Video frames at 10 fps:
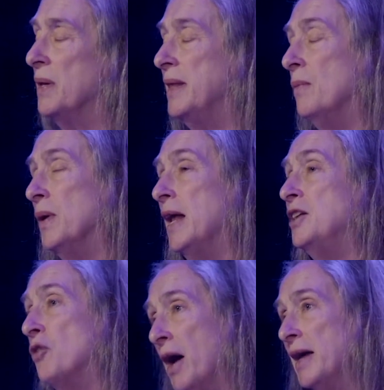But then when
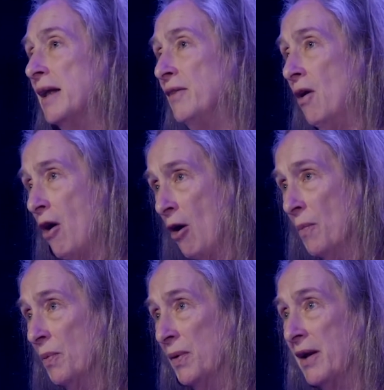I try it on the
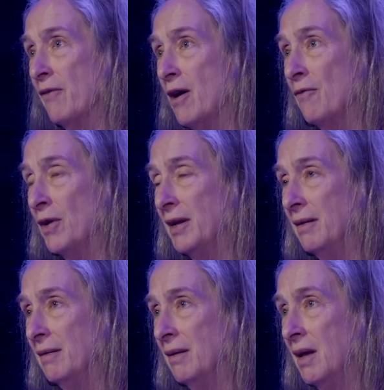harp, whatever I've
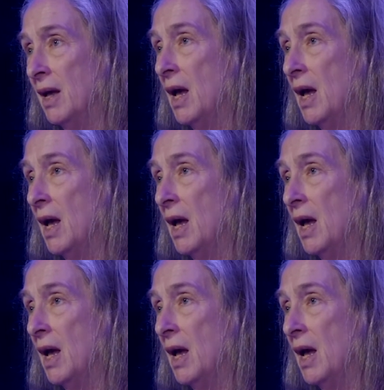written,